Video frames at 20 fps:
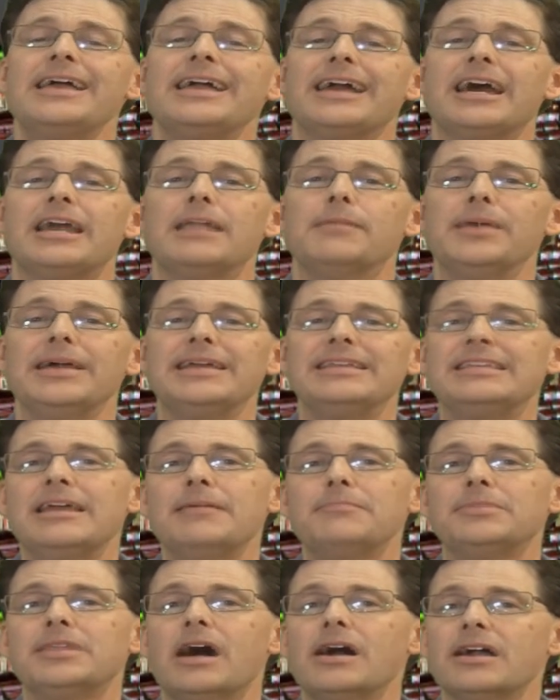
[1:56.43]
Gotta play
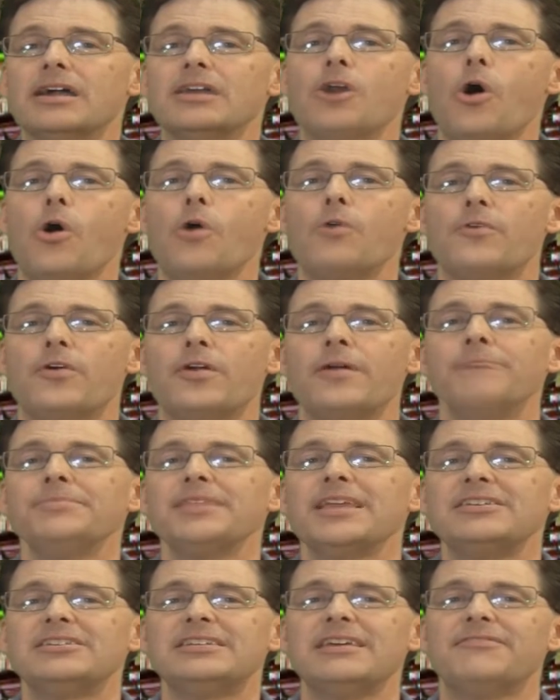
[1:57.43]
Tim Duncan over
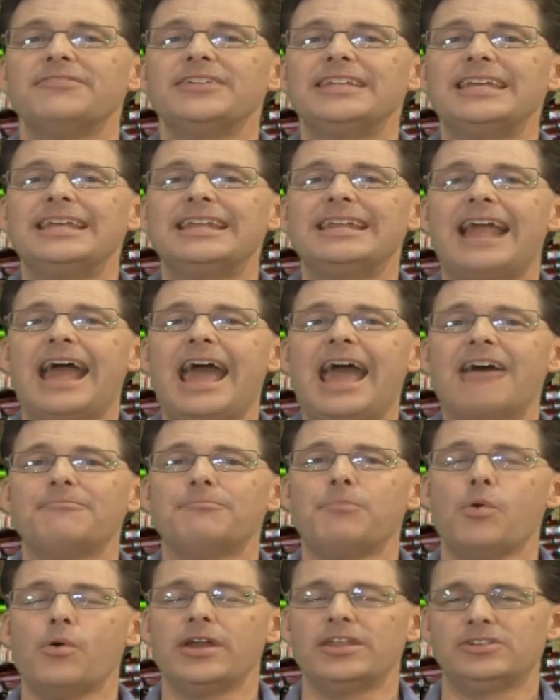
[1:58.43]

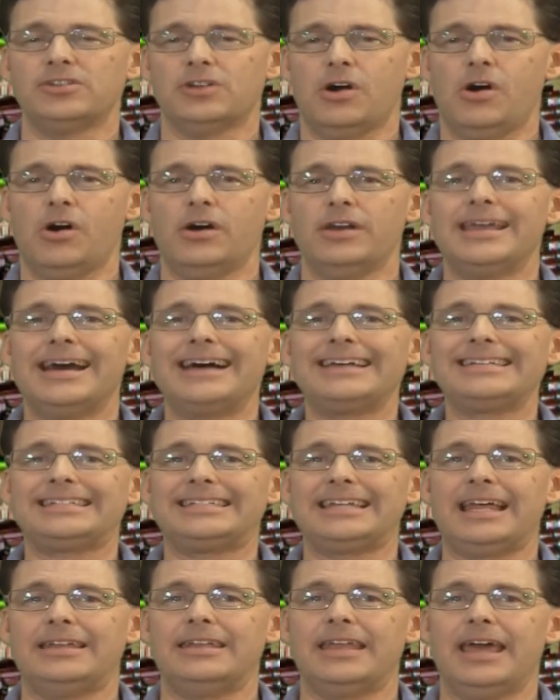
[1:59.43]
17.5 points on
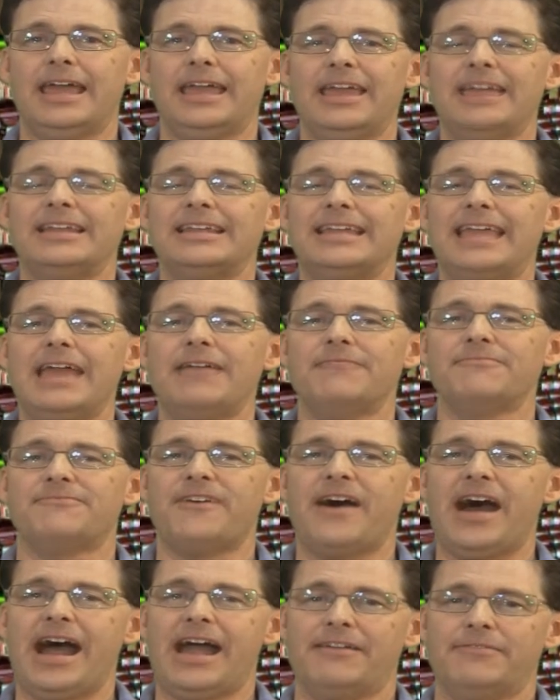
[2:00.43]
Sunday in Game
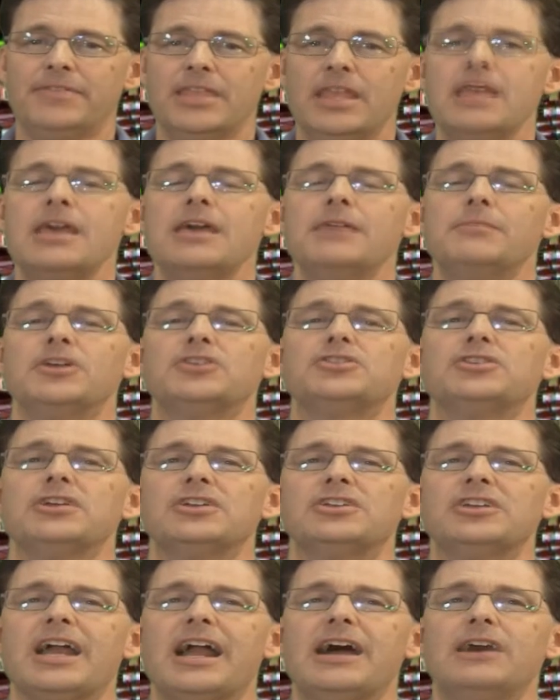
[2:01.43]
5. Make sure
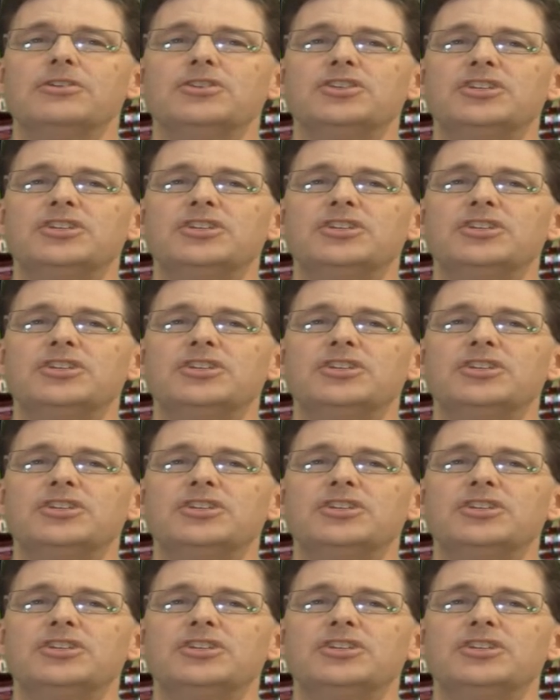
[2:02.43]
you check out